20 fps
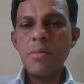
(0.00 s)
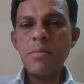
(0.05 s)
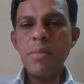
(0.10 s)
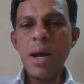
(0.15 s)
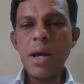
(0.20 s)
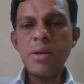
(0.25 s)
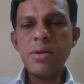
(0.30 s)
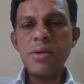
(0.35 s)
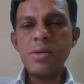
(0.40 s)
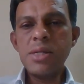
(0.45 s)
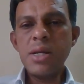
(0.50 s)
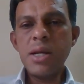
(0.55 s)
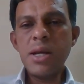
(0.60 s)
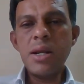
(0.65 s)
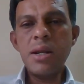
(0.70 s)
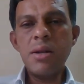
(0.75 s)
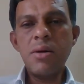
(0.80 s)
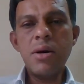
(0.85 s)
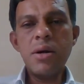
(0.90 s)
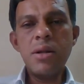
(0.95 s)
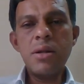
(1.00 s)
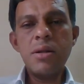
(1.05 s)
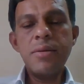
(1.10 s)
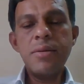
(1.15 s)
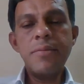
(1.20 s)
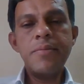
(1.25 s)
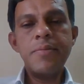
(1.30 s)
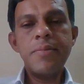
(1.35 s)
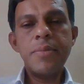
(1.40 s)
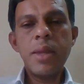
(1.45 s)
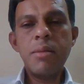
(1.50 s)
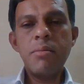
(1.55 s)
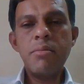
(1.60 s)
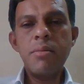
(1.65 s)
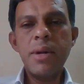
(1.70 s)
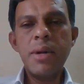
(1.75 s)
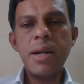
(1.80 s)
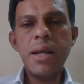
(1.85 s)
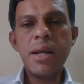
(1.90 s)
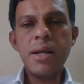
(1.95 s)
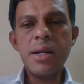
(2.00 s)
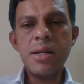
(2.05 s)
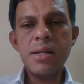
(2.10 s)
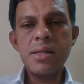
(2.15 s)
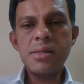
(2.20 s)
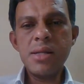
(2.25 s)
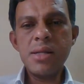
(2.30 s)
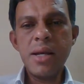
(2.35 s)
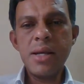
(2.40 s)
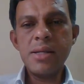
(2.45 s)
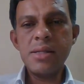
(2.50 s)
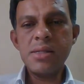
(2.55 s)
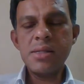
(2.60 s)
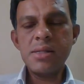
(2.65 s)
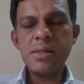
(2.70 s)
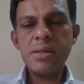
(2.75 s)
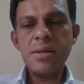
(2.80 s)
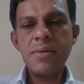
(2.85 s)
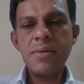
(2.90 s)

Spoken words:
biological or medical science.